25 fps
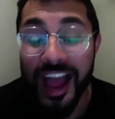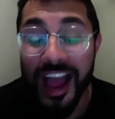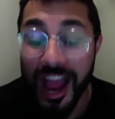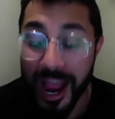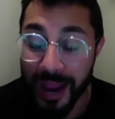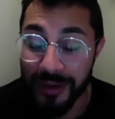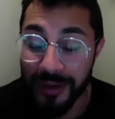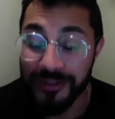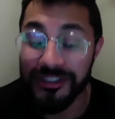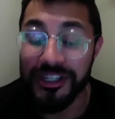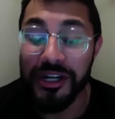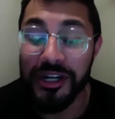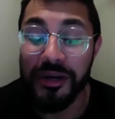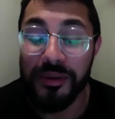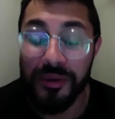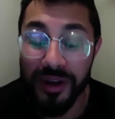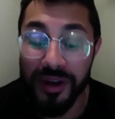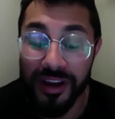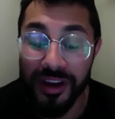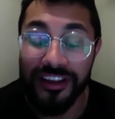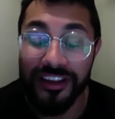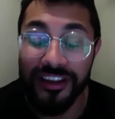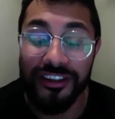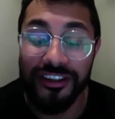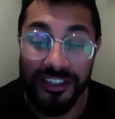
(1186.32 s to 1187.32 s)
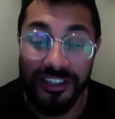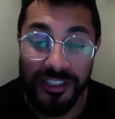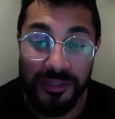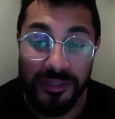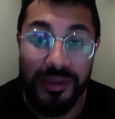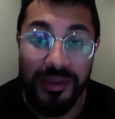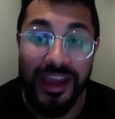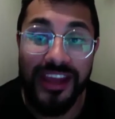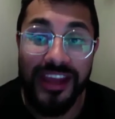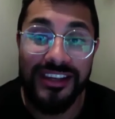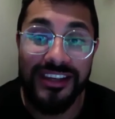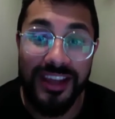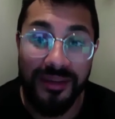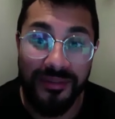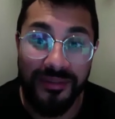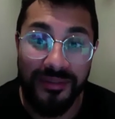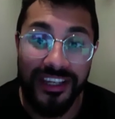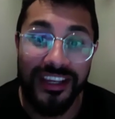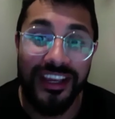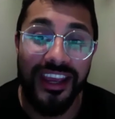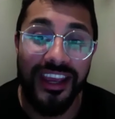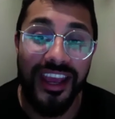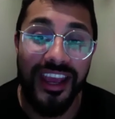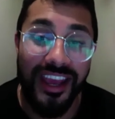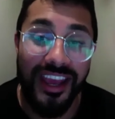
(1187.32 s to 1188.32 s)
I was there during the
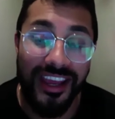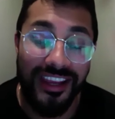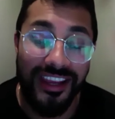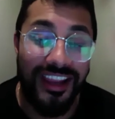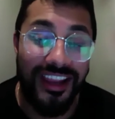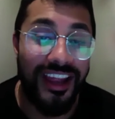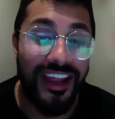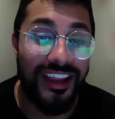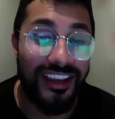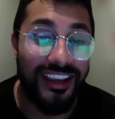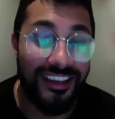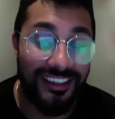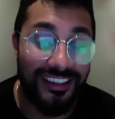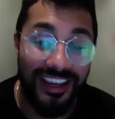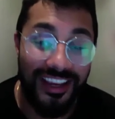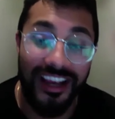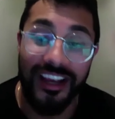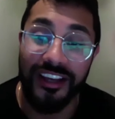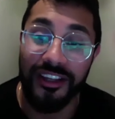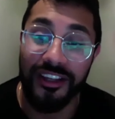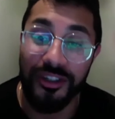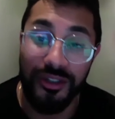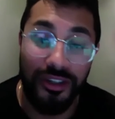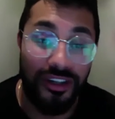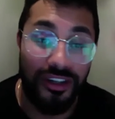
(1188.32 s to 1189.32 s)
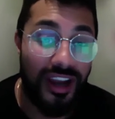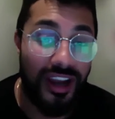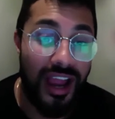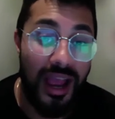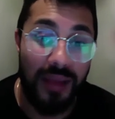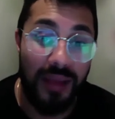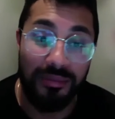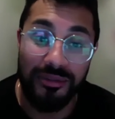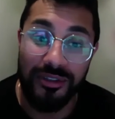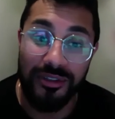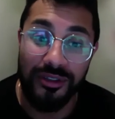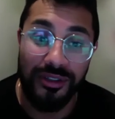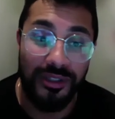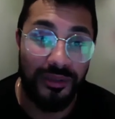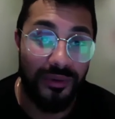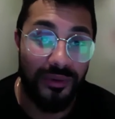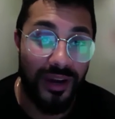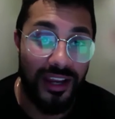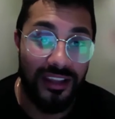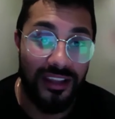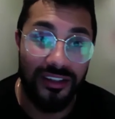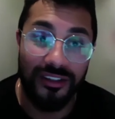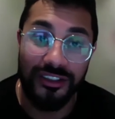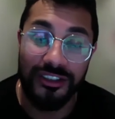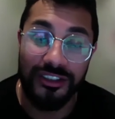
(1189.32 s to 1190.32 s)
pandemic, and you're absolutely
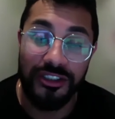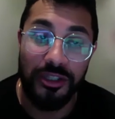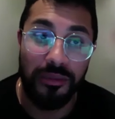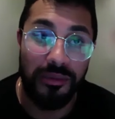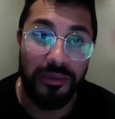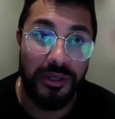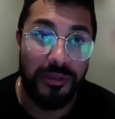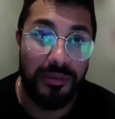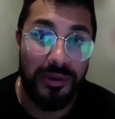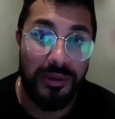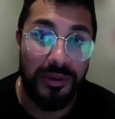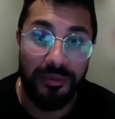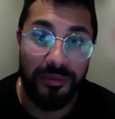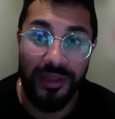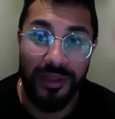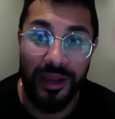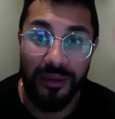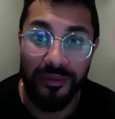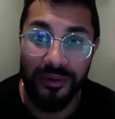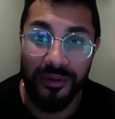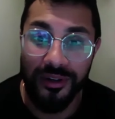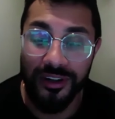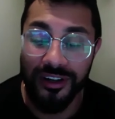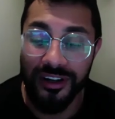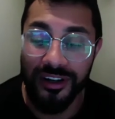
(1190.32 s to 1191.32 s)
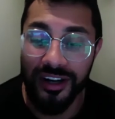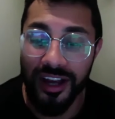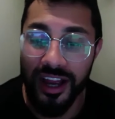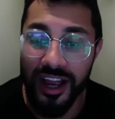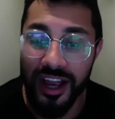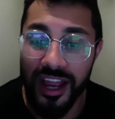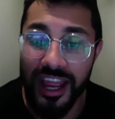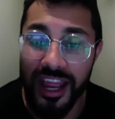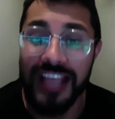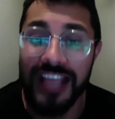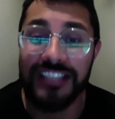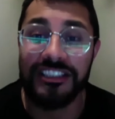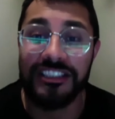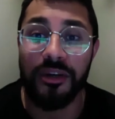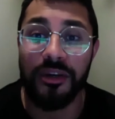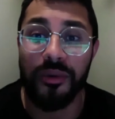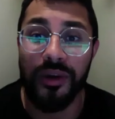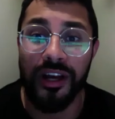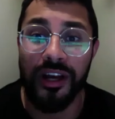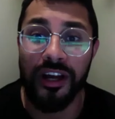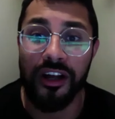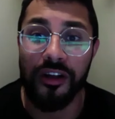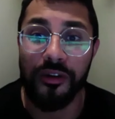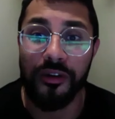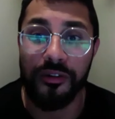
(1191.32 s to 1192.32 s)
right. There's so many people that were
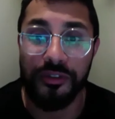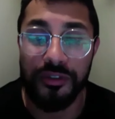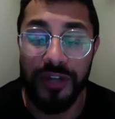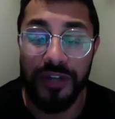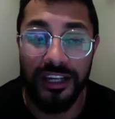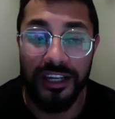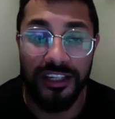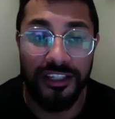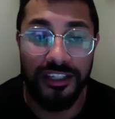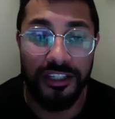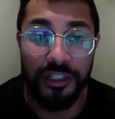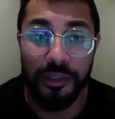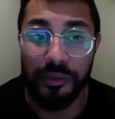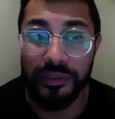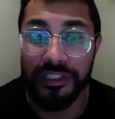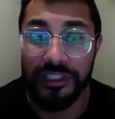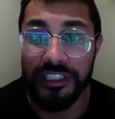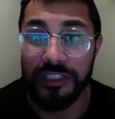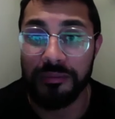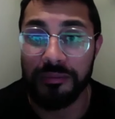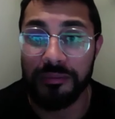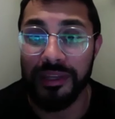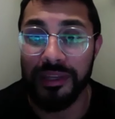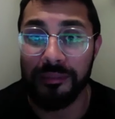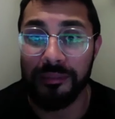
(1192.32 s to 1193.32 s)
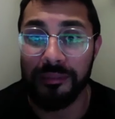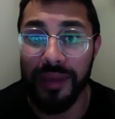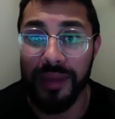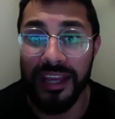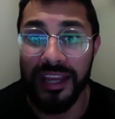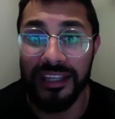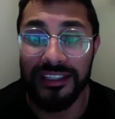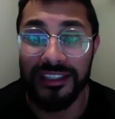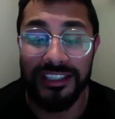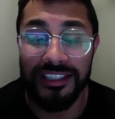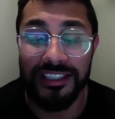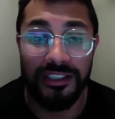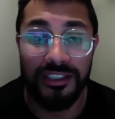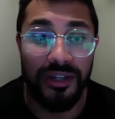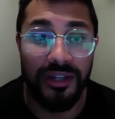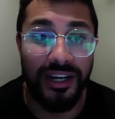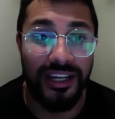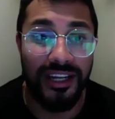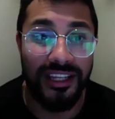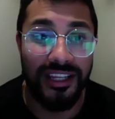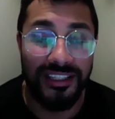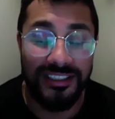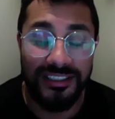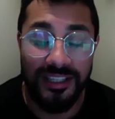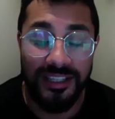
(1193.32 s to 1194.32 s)
SOL trying to deal with these big banks and trying to
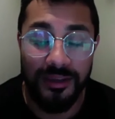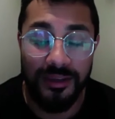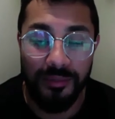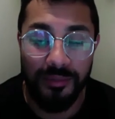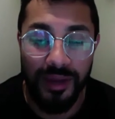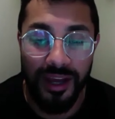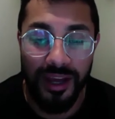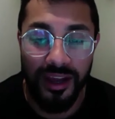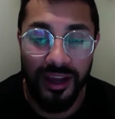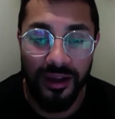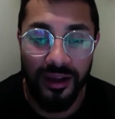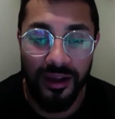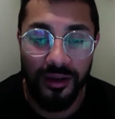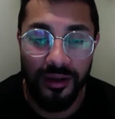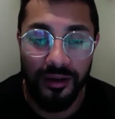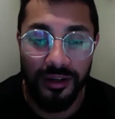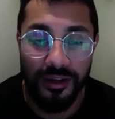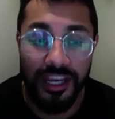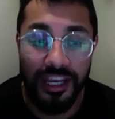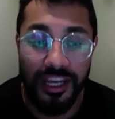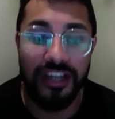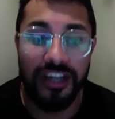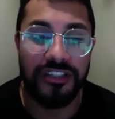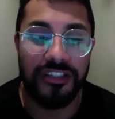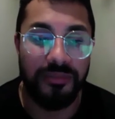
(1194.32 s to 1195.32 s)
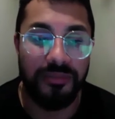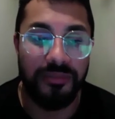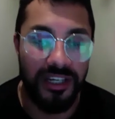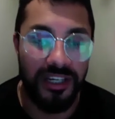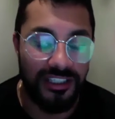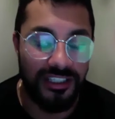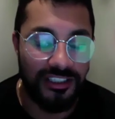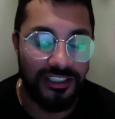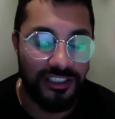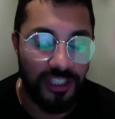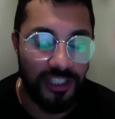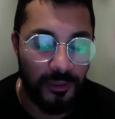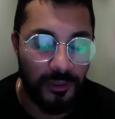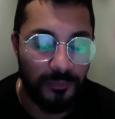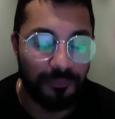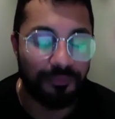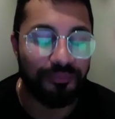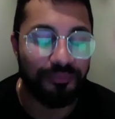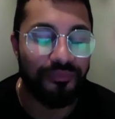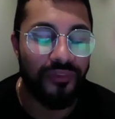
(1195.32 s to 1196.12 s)
get some CARES money. So